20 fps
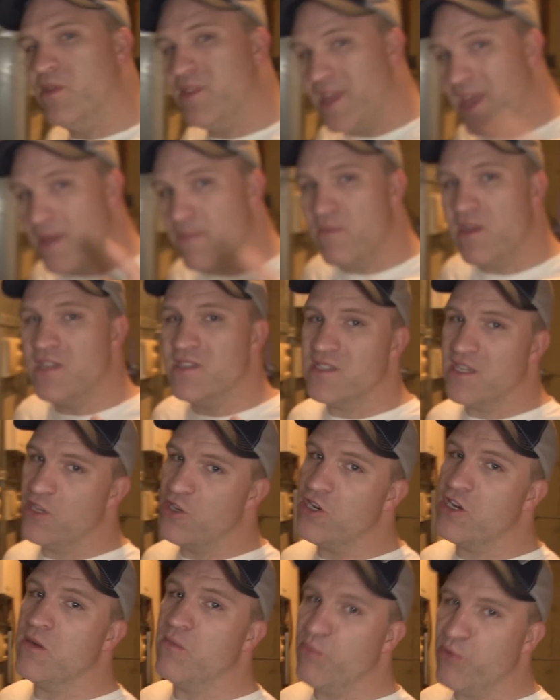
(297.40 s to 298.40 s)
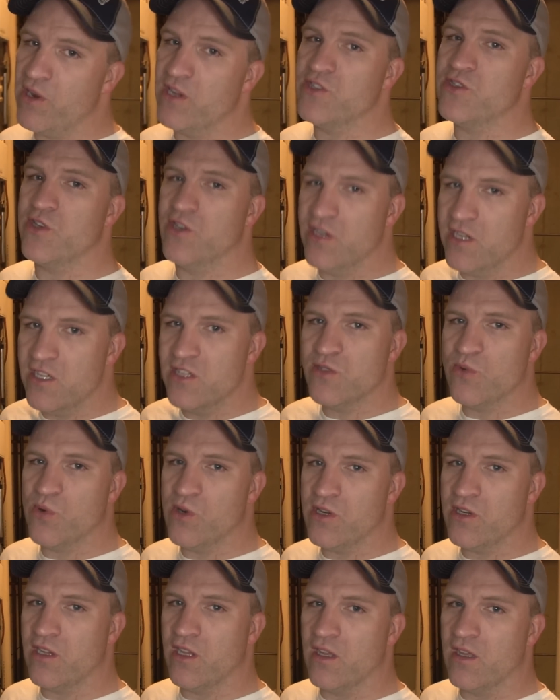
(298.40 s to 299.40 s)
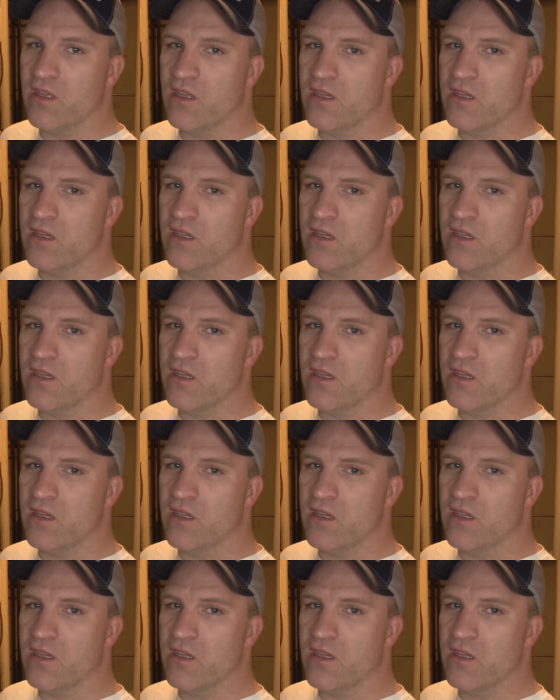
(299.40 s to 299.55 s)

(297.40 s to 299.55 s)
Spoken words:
But that means that your compressor is working.